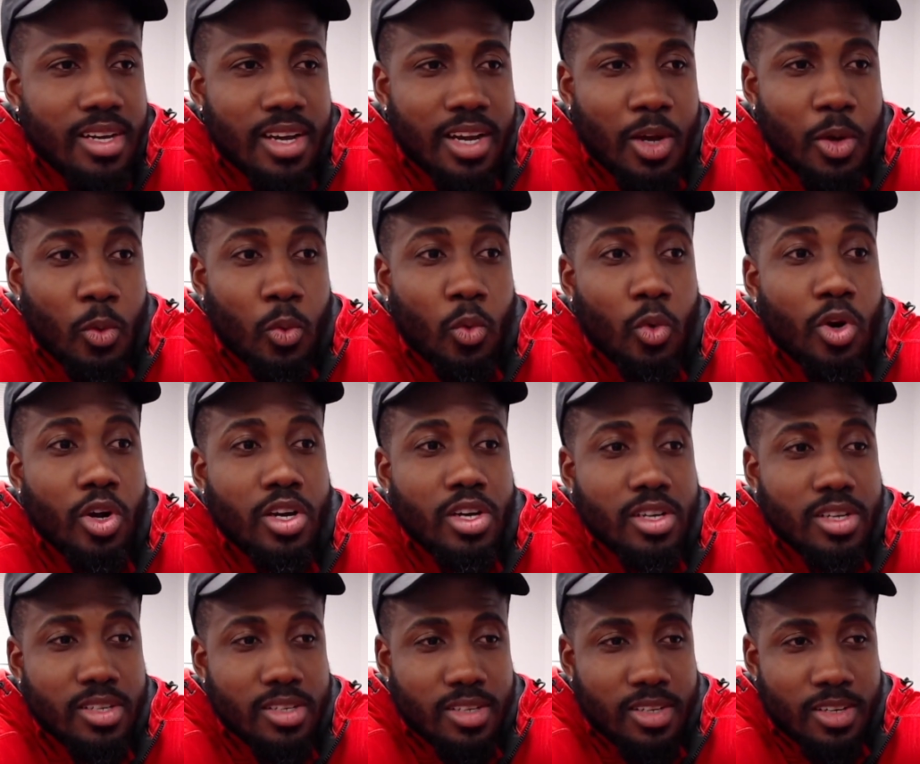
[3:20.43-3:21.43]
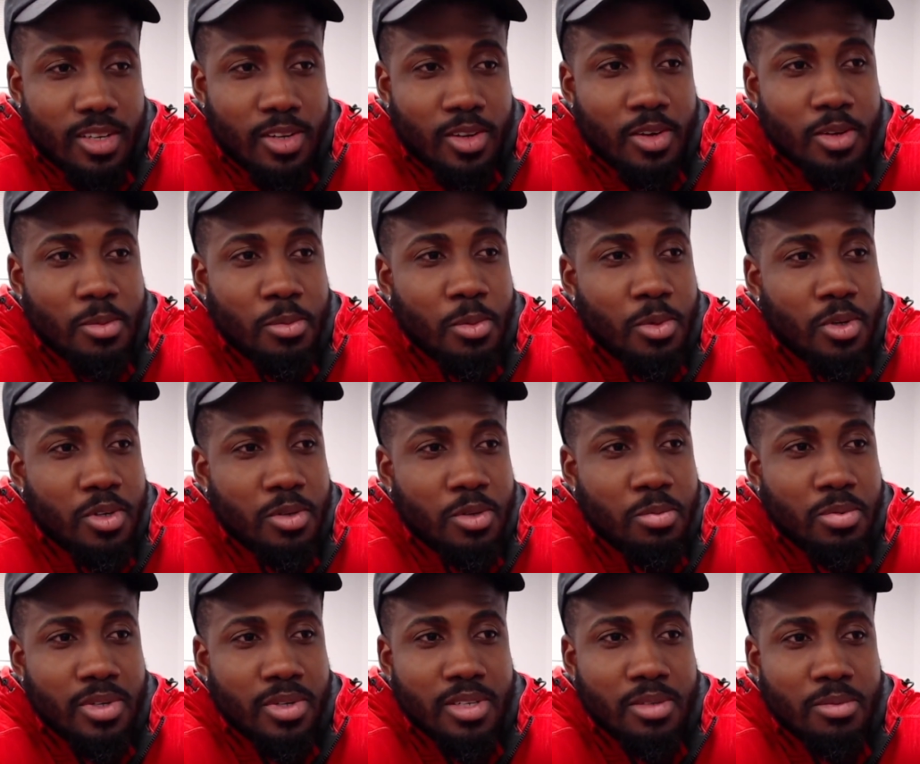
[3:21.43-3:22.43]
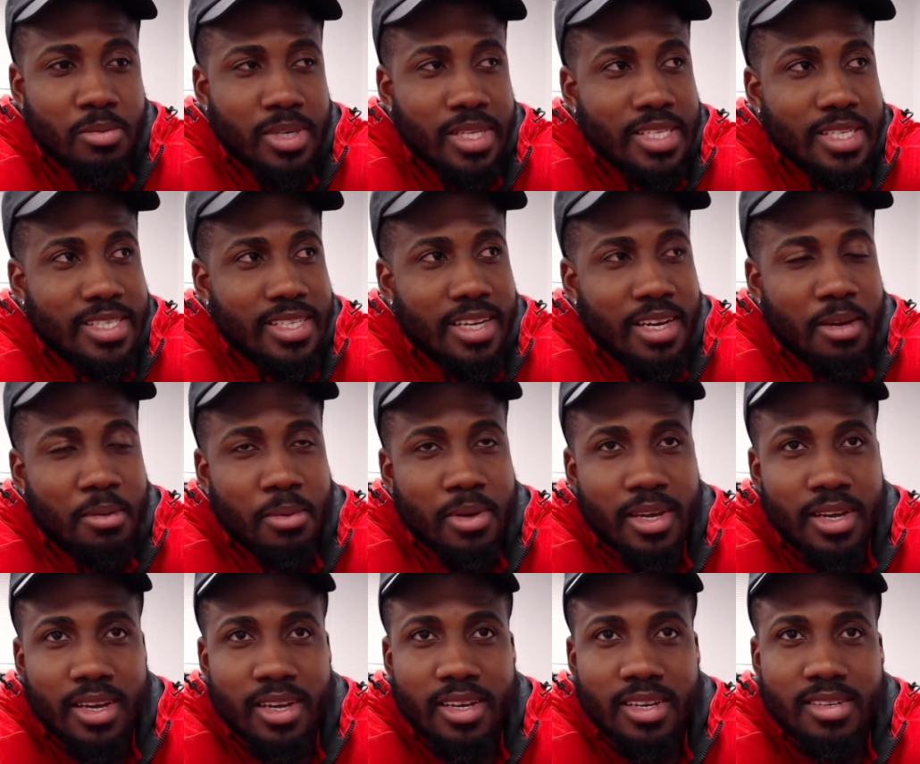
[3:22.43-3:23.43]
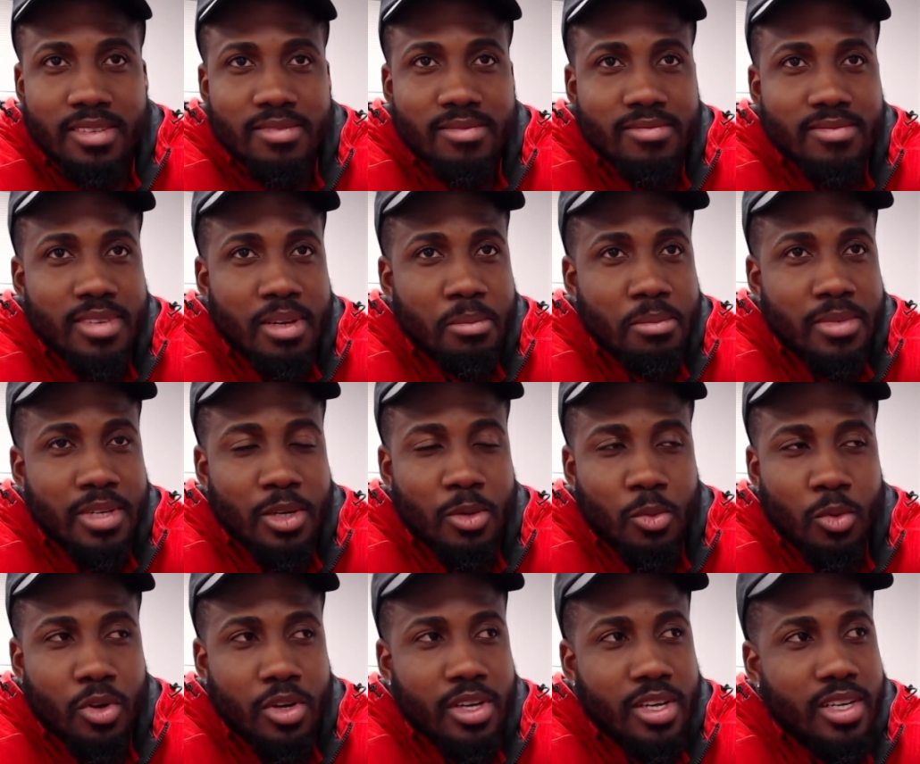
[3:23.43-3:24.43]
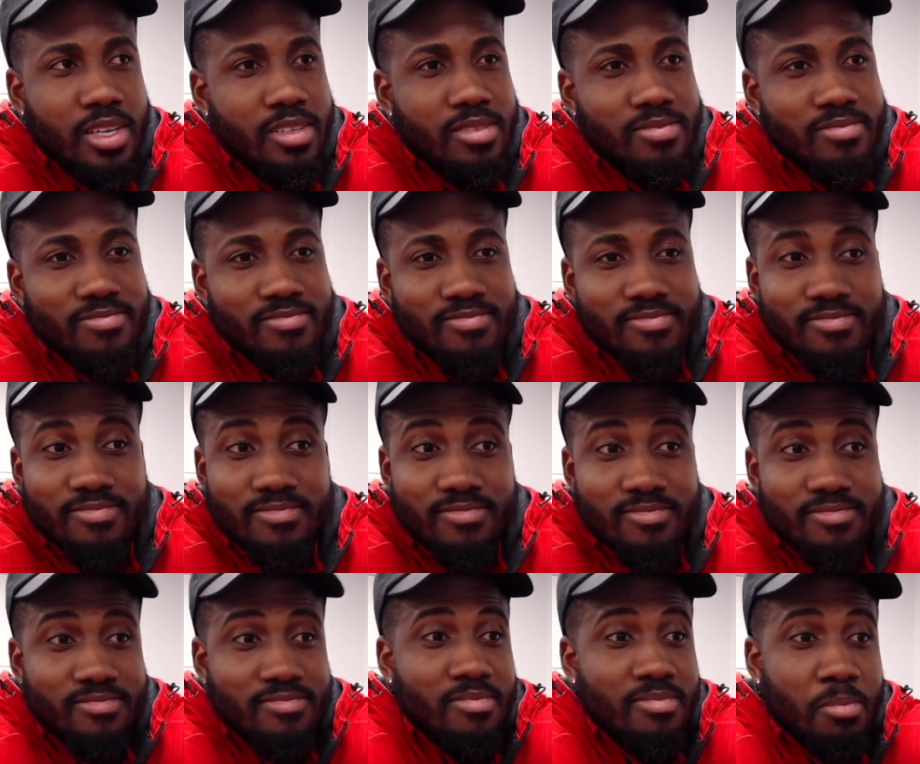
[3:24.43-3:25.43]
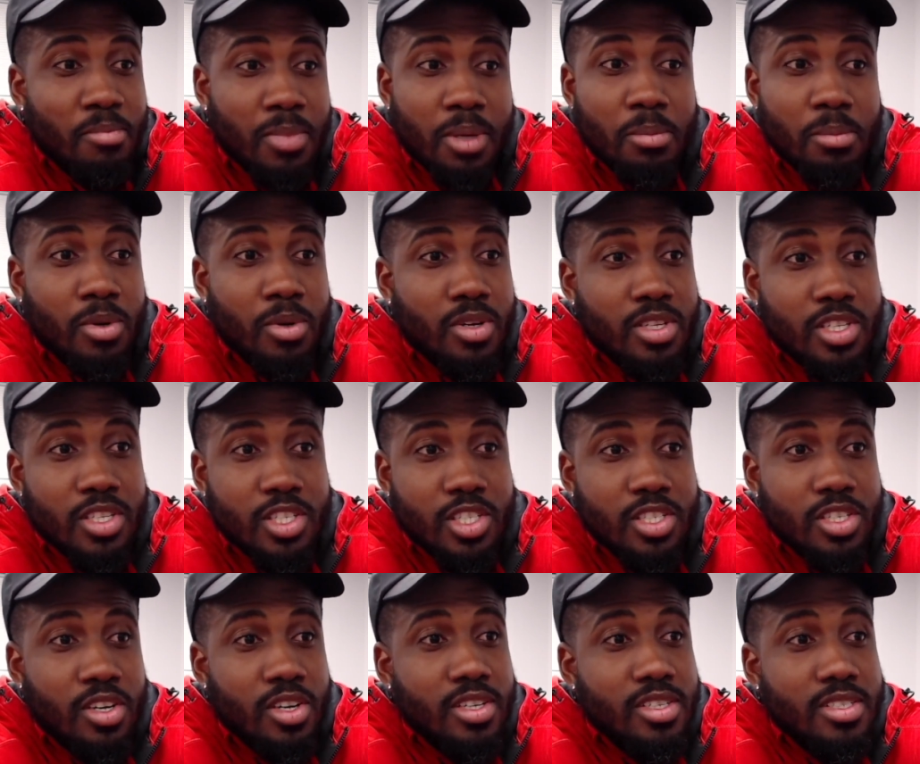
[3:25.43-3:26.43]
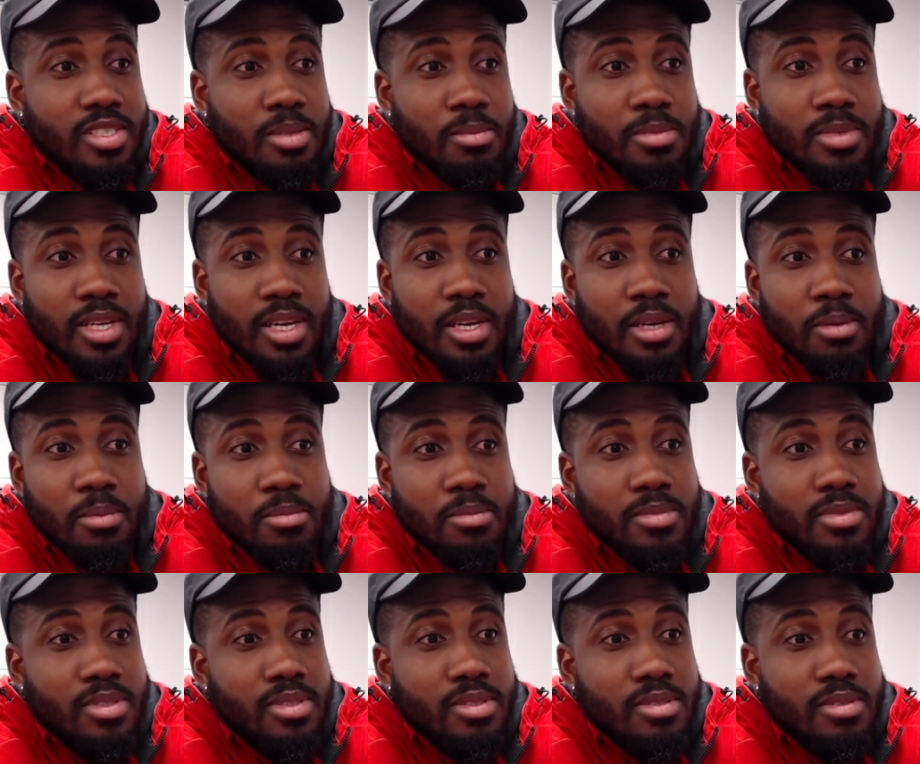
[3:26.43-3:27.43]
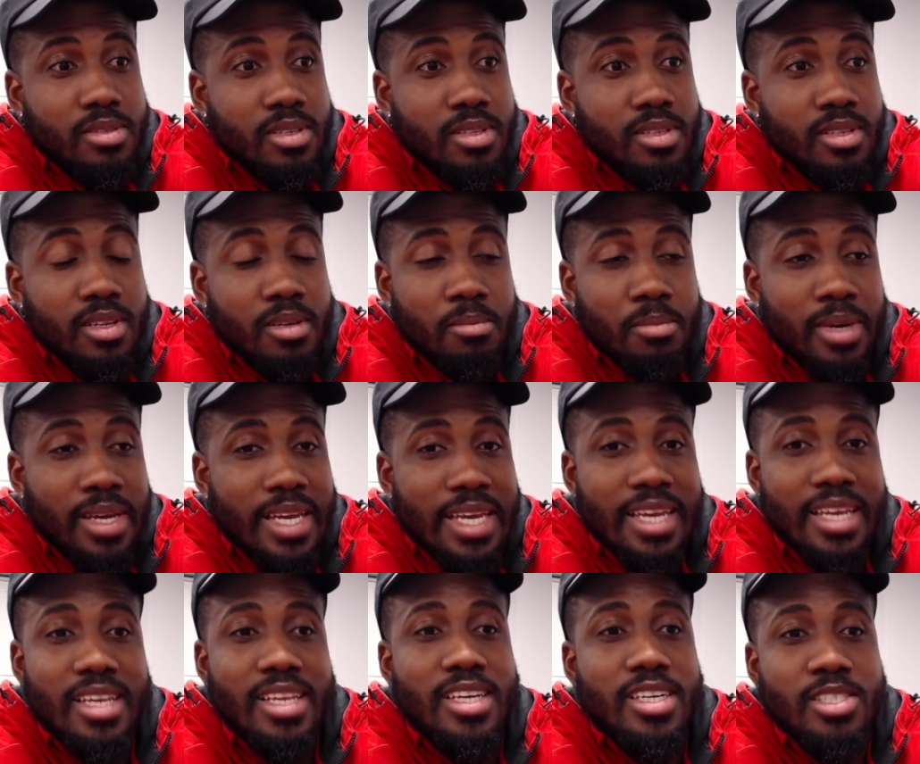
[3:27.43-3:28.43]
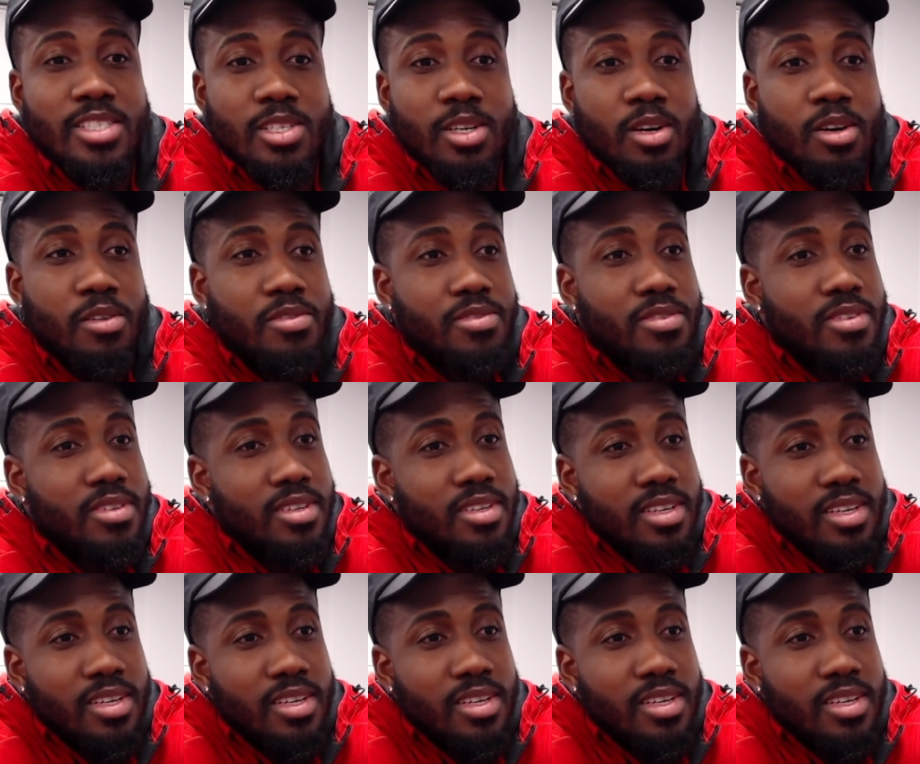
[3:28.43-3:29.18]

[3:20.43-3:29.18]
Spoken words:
I work a lot more, but by the time I'm done working, my body's shot sometimes, and then my eating is off.